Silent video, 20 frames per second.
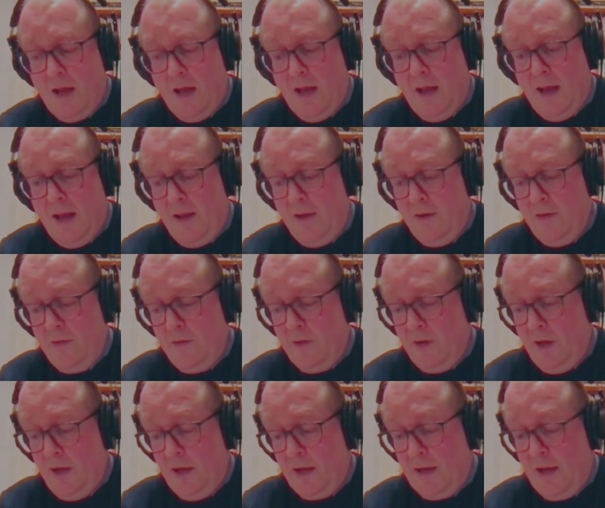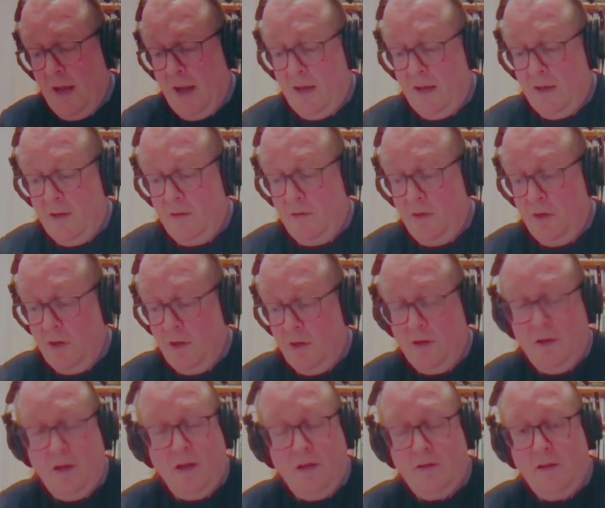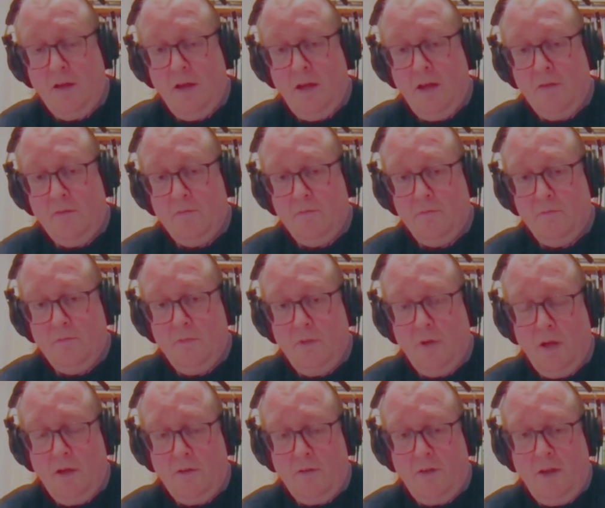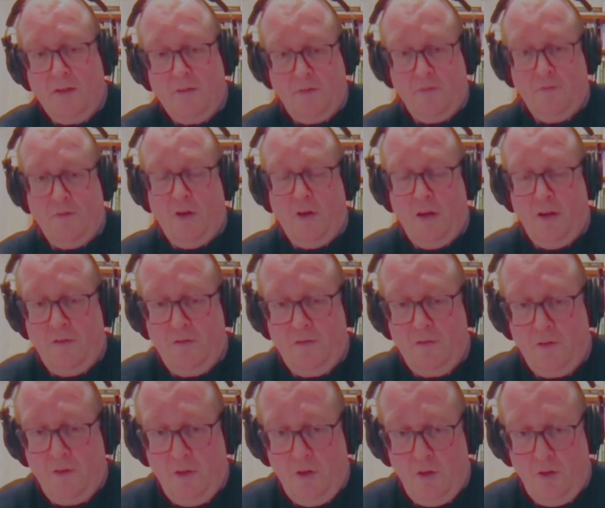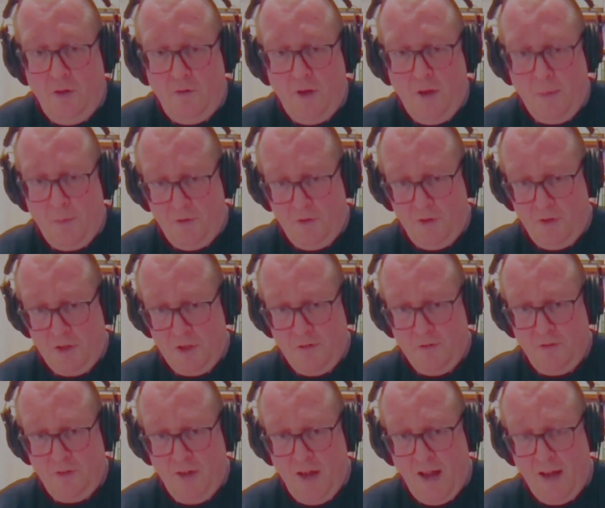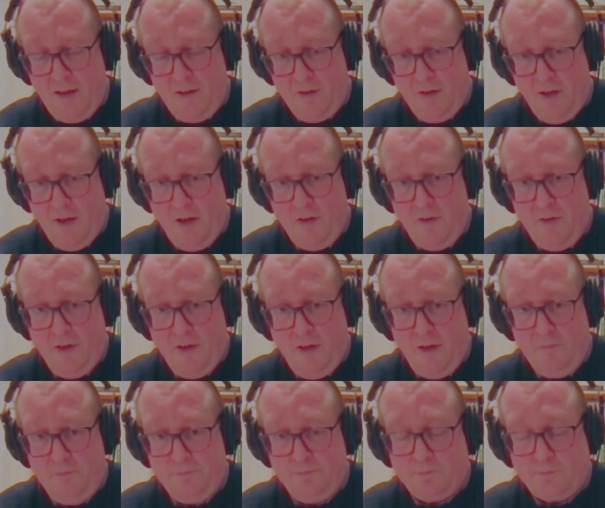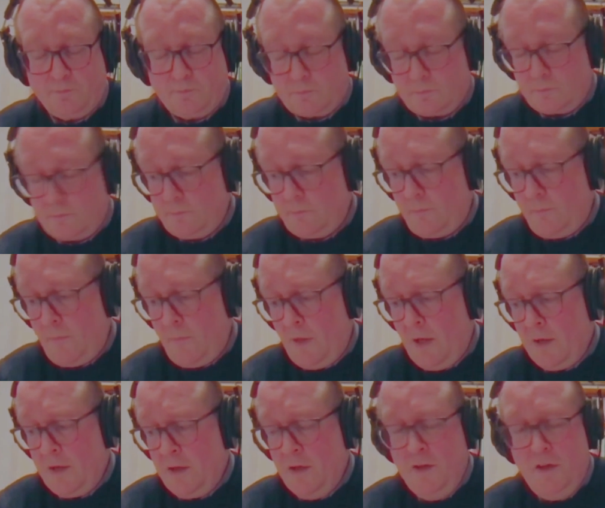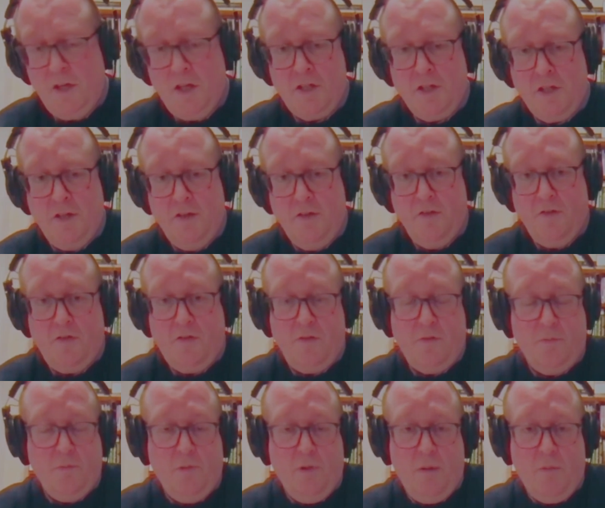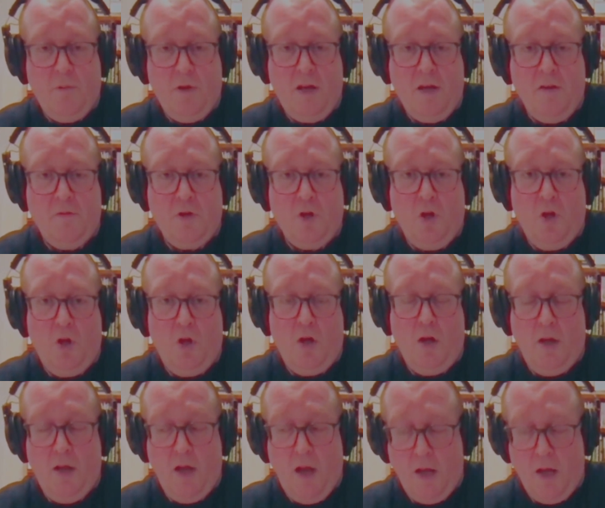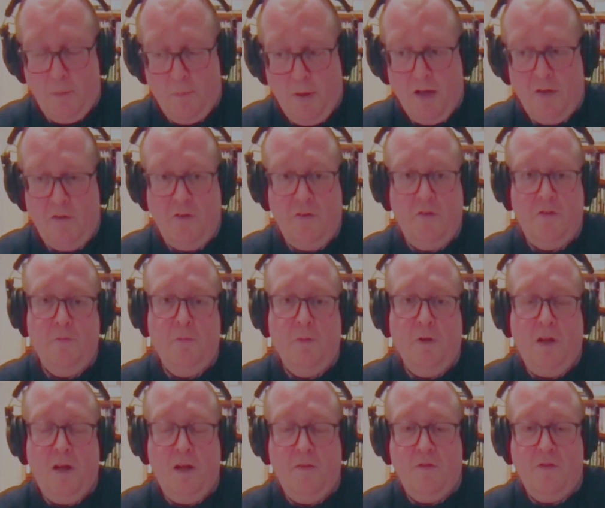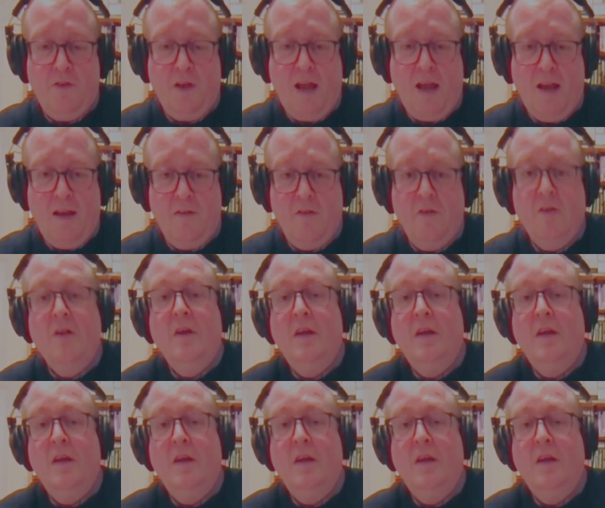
And, again, it testifies to deposition of sand under conditions where you've got an abundant supply of sand